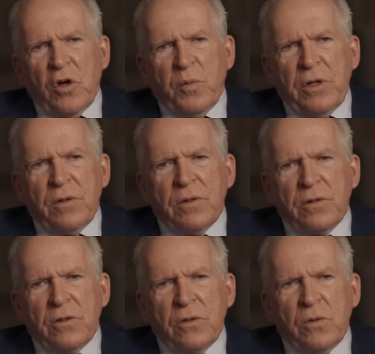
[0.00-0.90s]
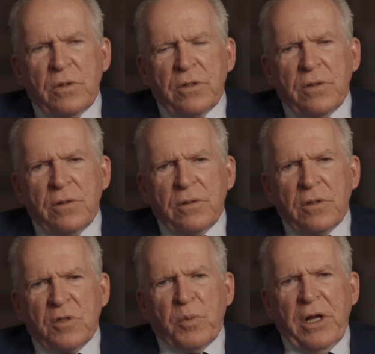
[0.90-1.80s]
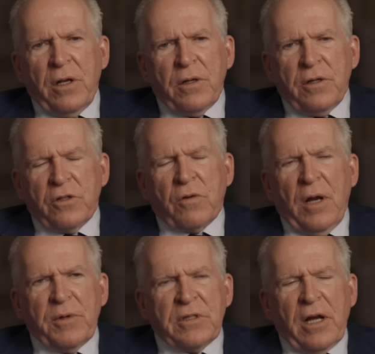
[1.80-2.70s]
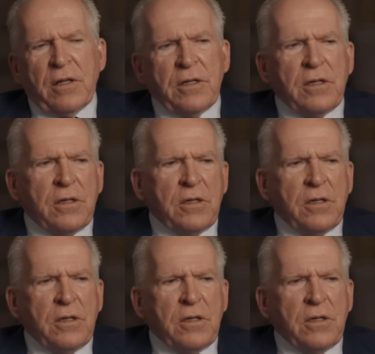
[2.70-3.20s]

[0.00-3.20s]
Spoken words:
Comey to explain and describe exactly